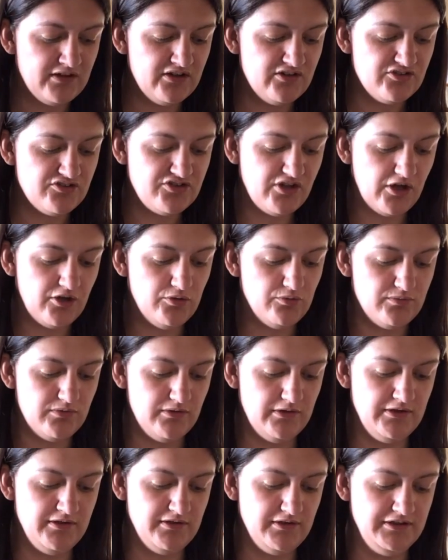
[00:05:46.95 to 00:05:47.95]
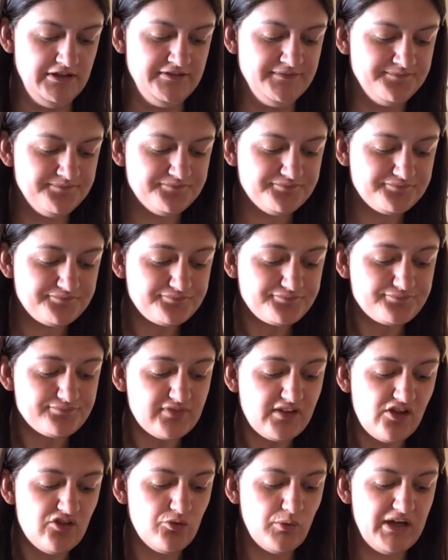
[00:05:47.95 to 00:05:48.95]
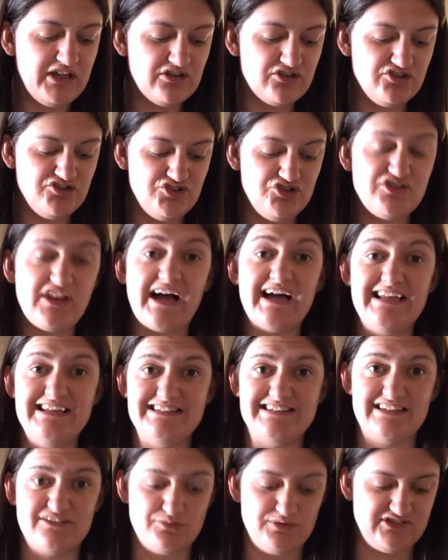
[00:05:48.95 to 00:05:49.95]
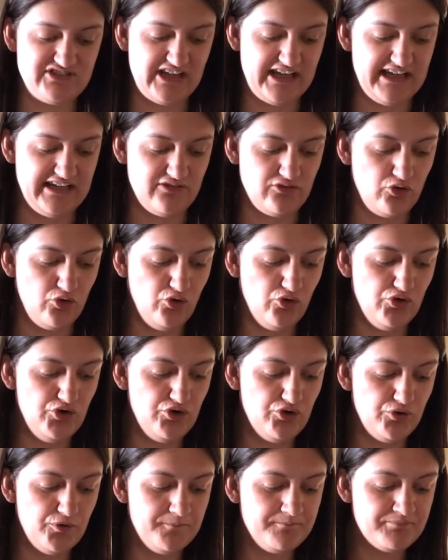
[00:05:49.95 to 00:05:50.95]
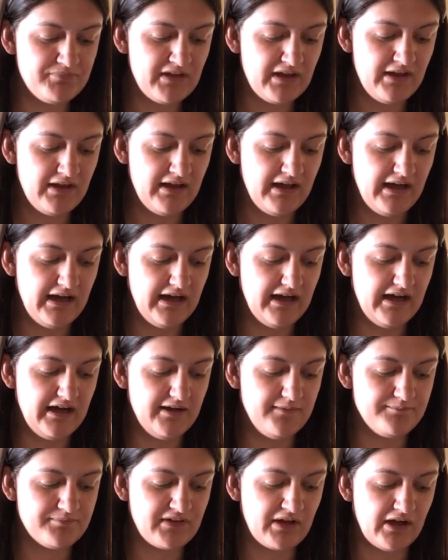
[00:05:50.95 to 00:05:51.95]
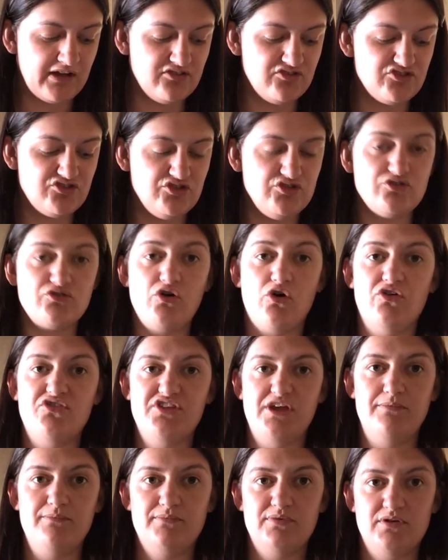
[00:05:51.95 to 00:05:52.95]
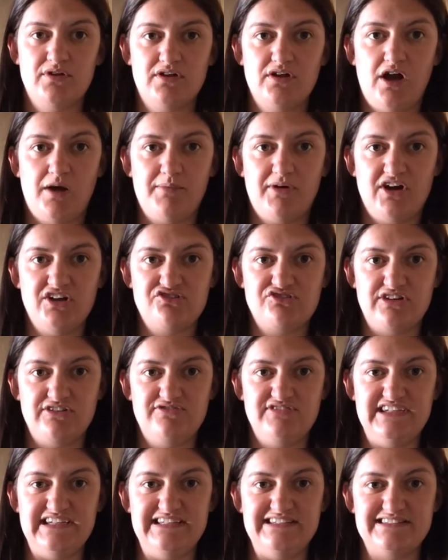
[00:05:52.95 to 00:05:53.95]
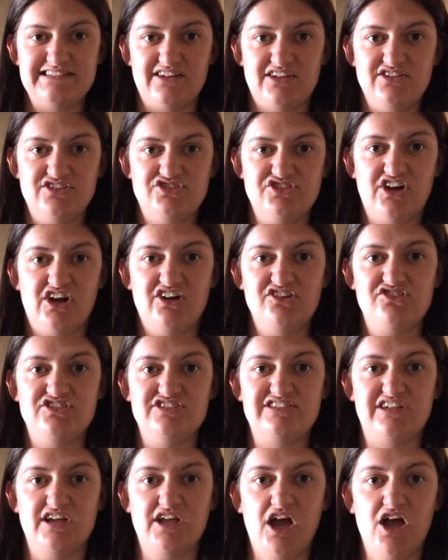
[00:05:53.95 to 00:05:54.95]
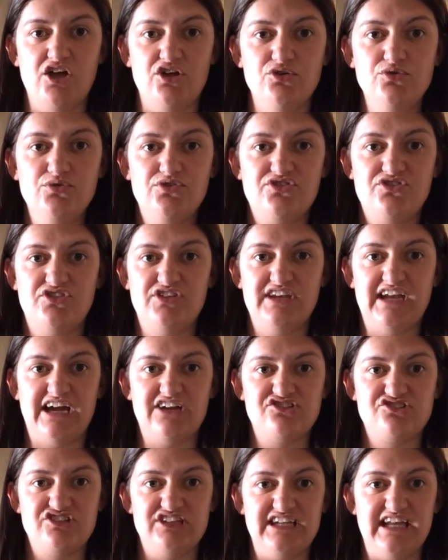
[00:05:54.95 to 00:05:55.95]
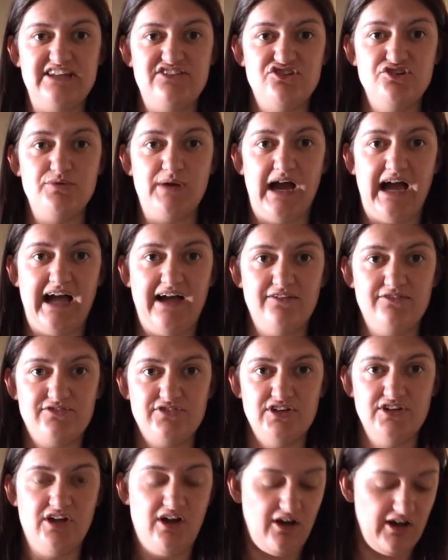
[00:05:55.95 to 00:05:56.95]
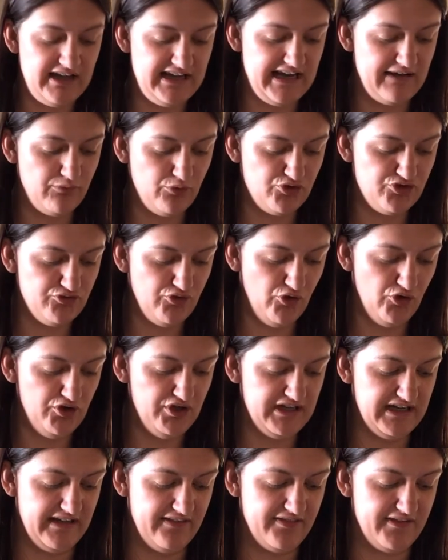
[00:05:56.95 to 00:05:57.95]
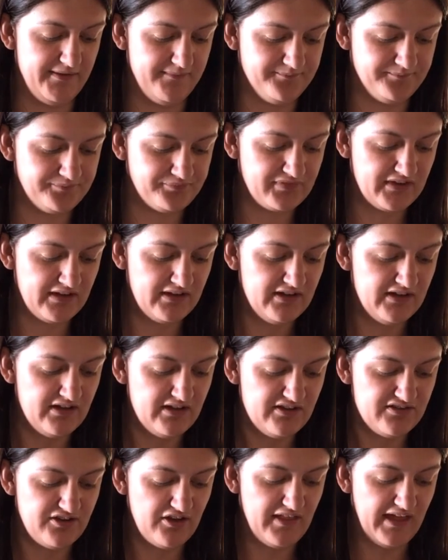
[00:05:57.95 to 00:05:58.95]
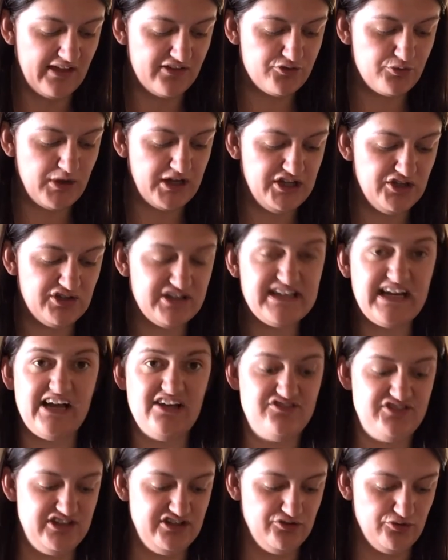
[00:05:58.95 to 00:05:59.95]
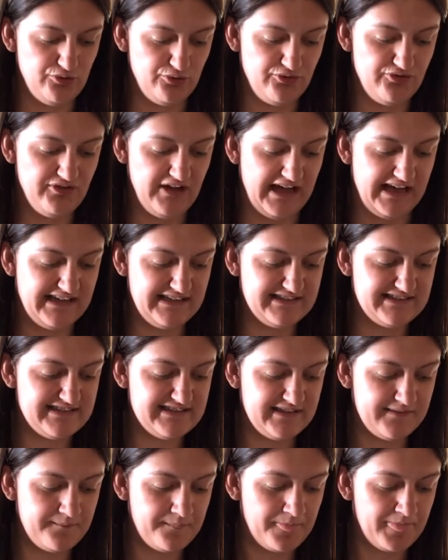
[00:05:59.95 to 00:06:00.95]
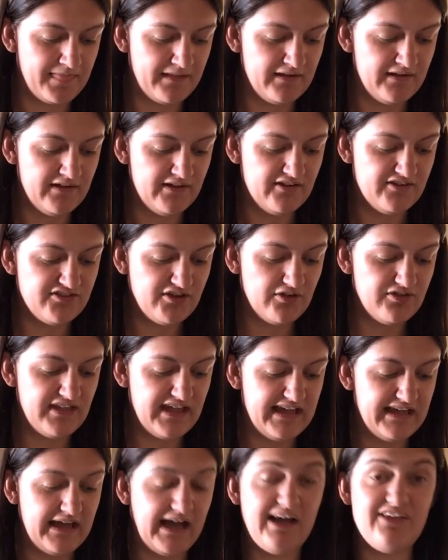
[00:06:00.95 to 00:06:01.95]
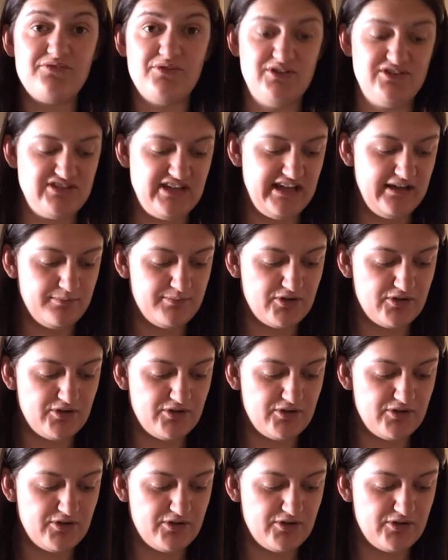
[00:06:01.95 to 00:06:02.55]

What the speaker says: So the way you can do that is, as we say, in oil. And you've got some carbohydrate feeds like starches like oats that actually do have higher levels of oil in them. So that's where you can add in your fat. So they, as we say, are a